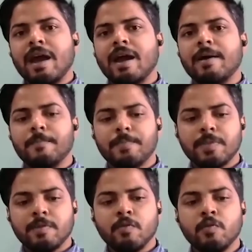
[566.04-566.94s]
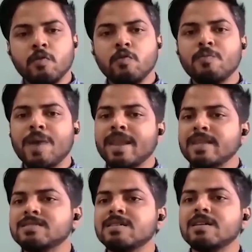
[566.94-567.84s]
uh, who
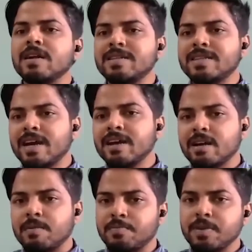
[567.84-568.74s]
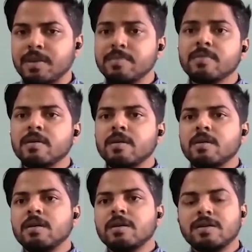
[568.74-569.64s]
manage the entire company
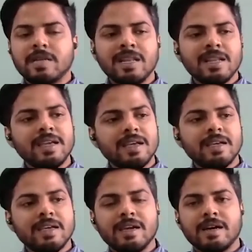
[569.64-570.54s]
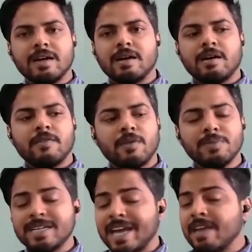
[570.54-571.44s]
till
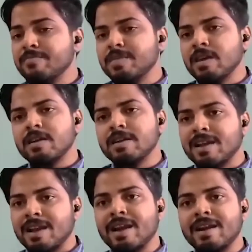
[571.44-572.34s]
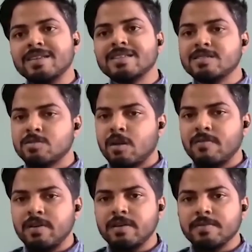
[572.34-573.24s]
from the time they are declared as
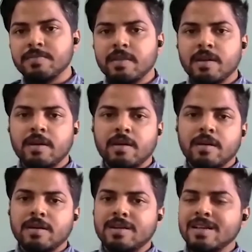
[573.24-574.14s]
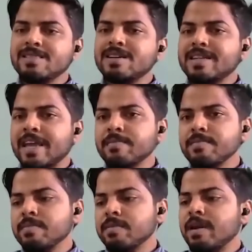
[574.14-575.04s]
insolvent till the
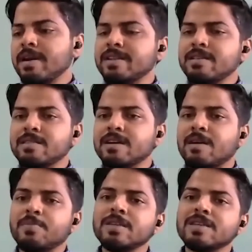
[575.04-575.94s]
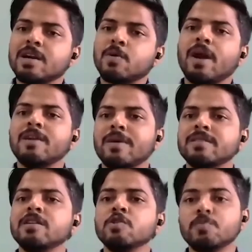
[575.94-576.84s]
time the company is acquired by
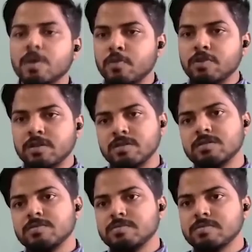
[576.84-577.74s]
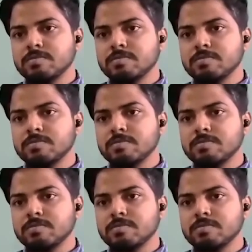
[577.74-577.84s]
the new promoters.